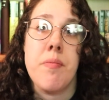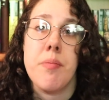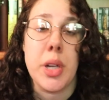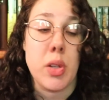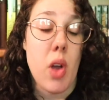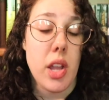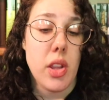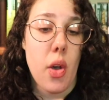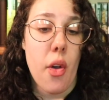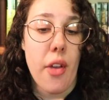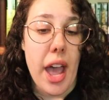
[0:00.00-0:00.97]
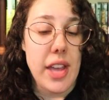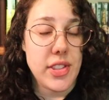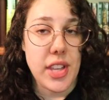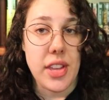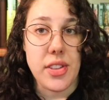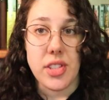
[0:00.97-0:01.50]
But on the whole, I'd
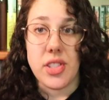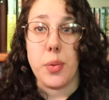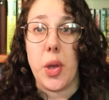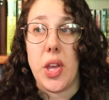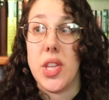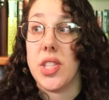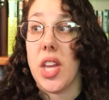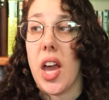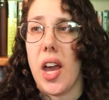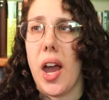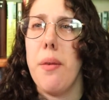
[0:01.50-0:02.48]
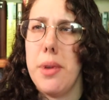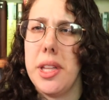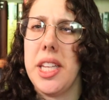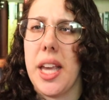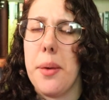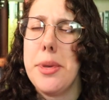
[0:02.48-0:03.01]
say this was
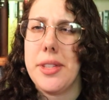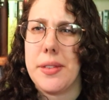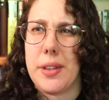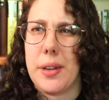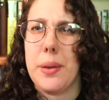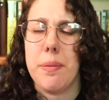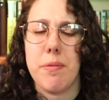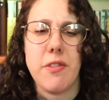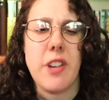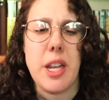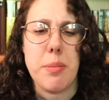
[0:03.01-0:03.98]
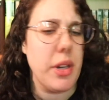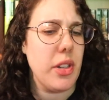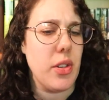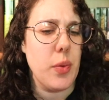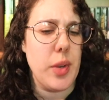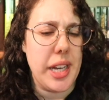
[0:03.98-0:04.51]
it was a fun book
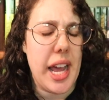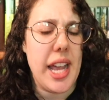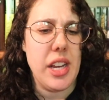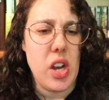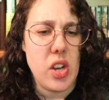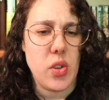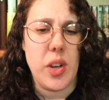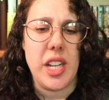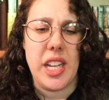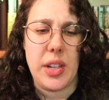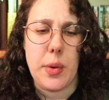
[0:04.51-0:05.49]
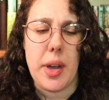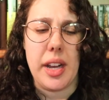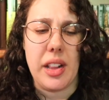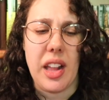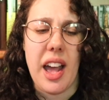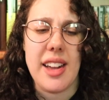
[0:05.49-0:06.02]
to read. I enjoyed it quite
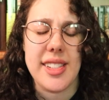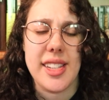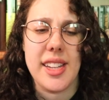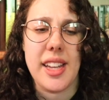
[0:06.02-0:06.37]
a lot.